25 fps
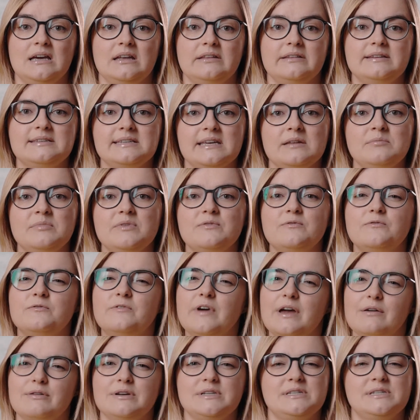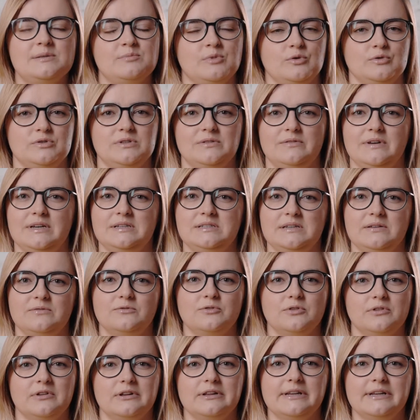This can be very demotivating
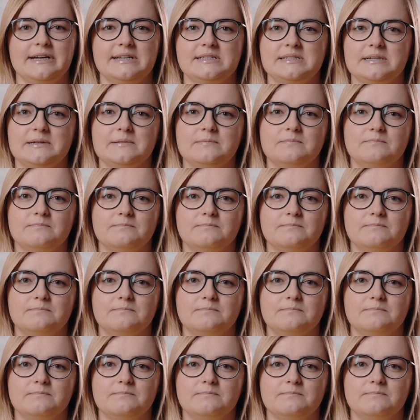for the latter.